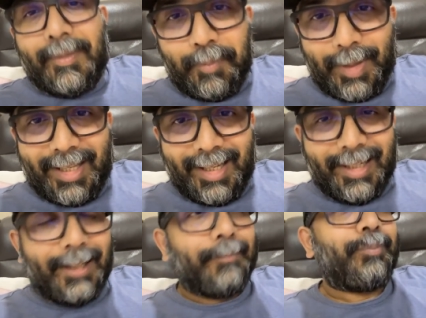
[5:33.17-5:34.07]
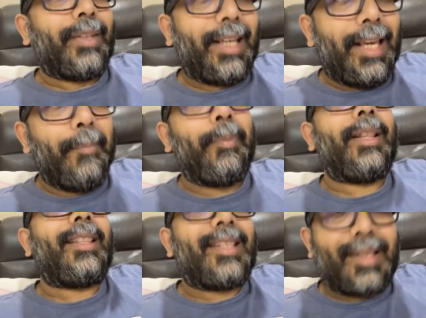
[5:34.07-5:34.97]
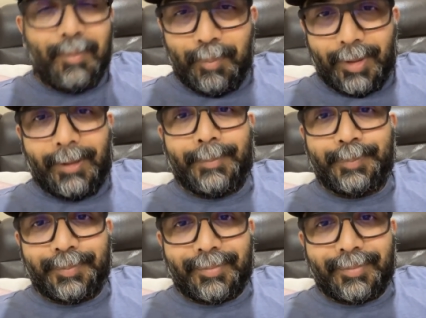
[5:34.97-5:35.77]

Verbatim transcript: simplicity. Keep it simple.